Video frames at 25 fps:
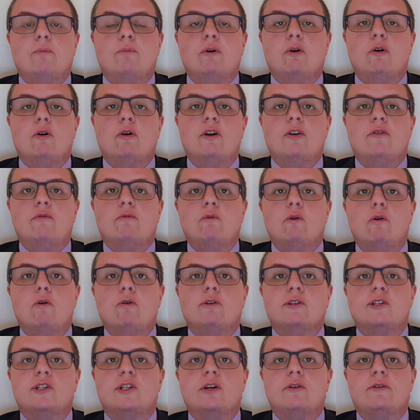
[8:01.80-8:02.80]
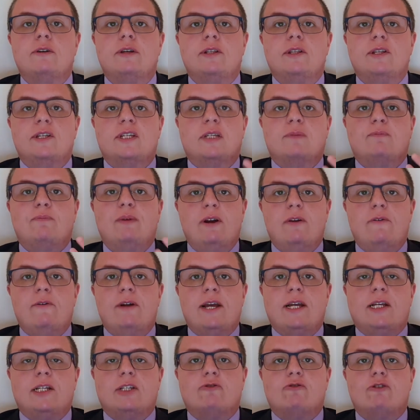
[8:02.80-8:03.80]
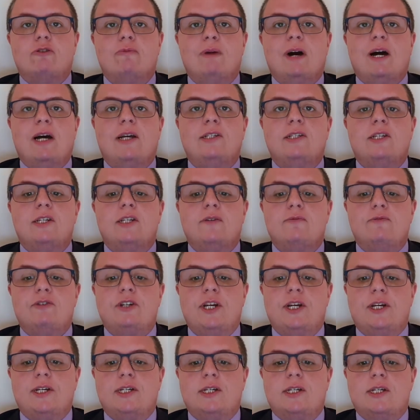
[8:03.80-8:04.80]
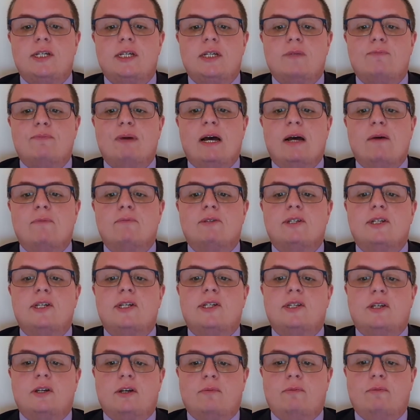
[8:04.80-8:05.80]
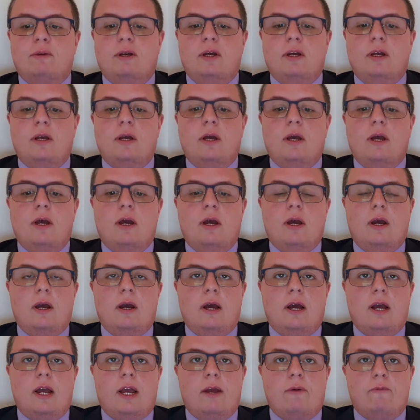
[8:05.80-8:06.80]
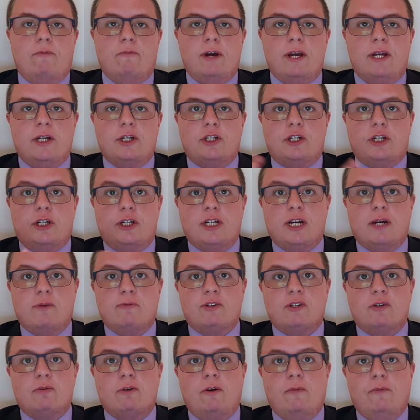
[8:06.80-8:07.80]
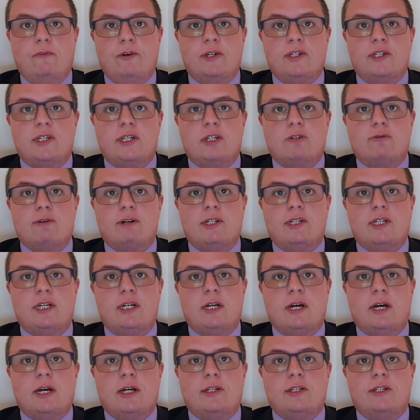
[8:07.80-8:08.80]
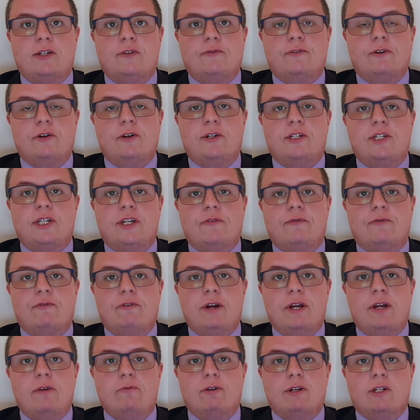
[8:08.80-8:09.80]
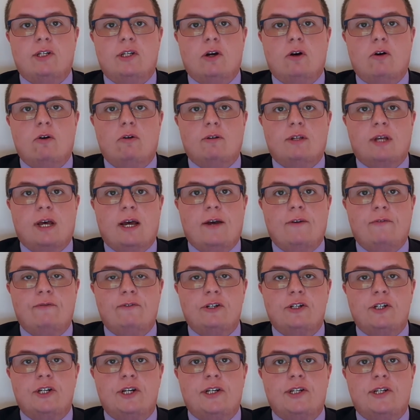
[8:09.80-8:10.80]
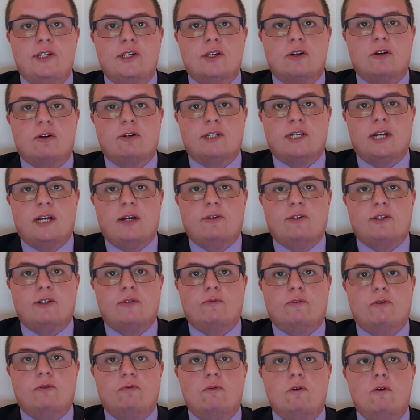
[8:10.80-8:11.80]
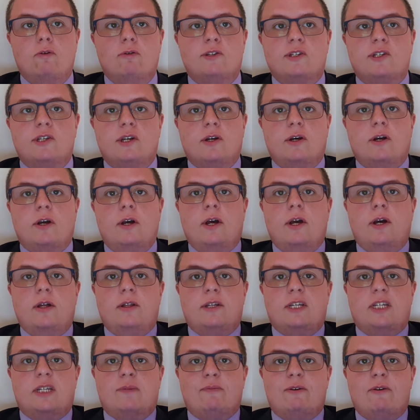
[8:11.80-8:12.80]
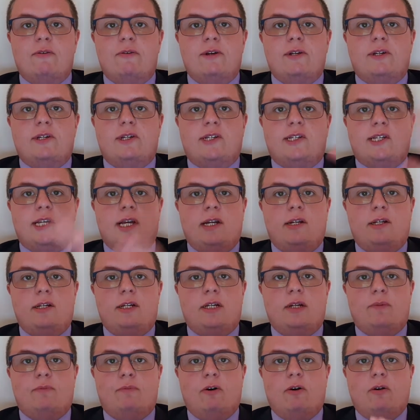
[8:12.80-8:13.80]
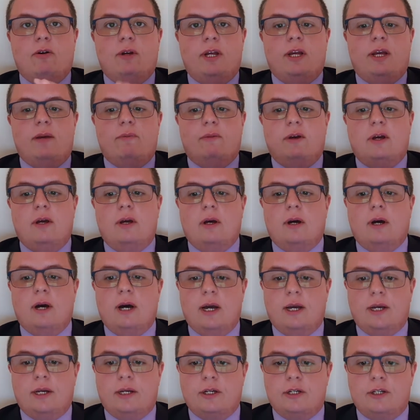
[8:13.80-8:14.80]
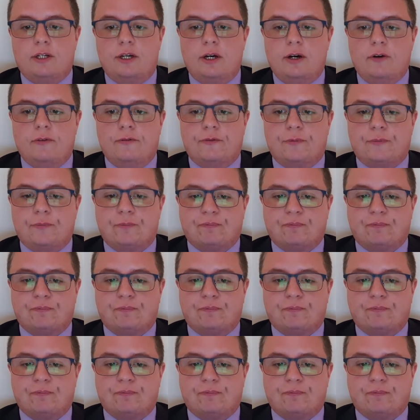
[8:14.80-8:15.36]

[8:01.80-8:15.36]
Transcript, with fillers: born of water and the Spirit reminds us of Jesus' baptism, in which in chapter one verses twenty-nine to thirty-three we're told that after Jesus got out of the water, the Spirit descended upon him like a dove.